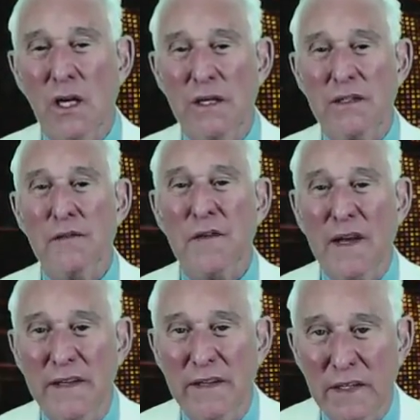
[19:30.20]

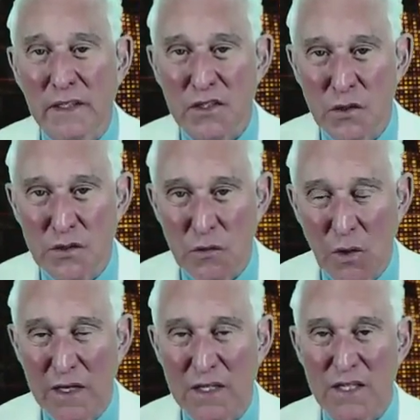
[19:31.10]
defending Susan
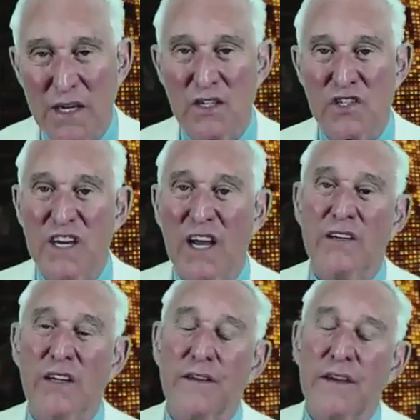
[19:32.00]
Rice, saying she
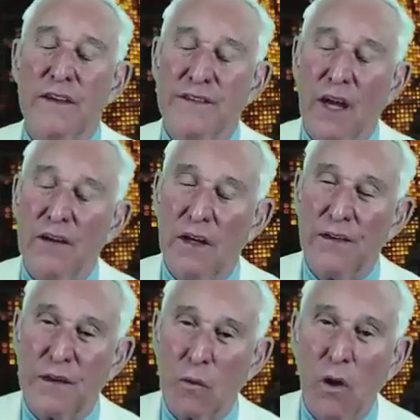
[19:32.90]
had done
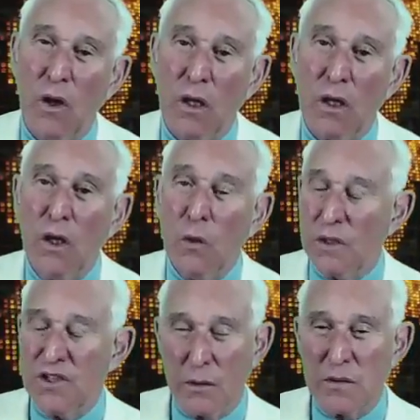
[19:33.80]
nothing wrong
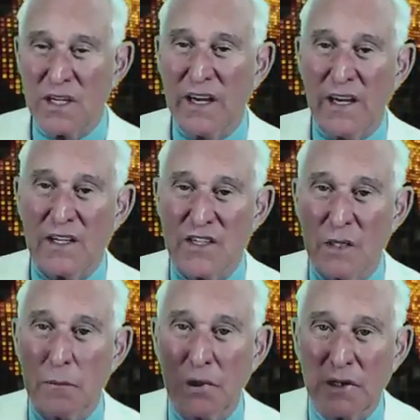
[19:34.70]
when she was
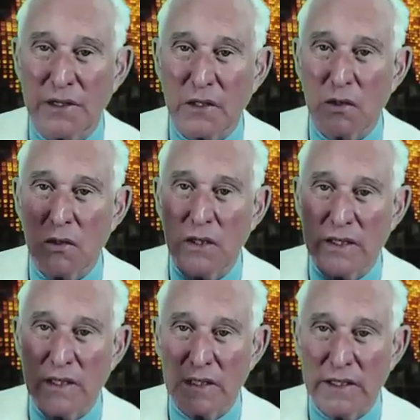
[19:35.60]
engaged in
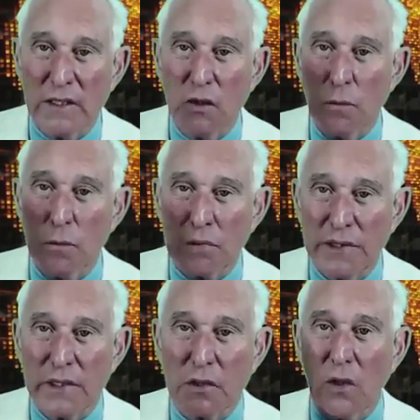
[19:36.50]
illegal
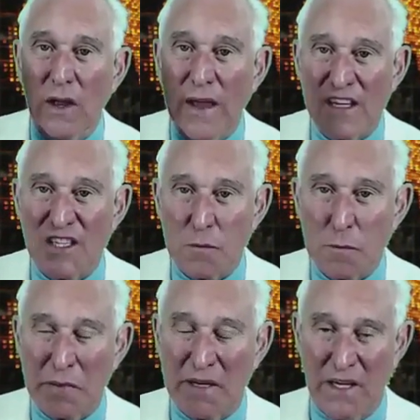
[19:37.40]
political
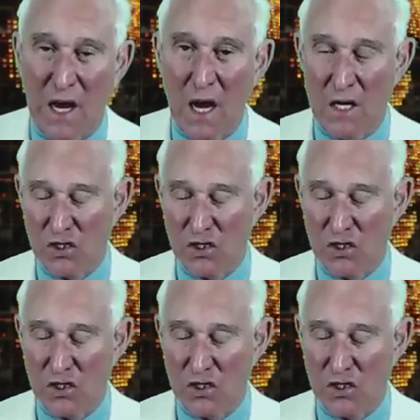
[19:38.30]
espionage.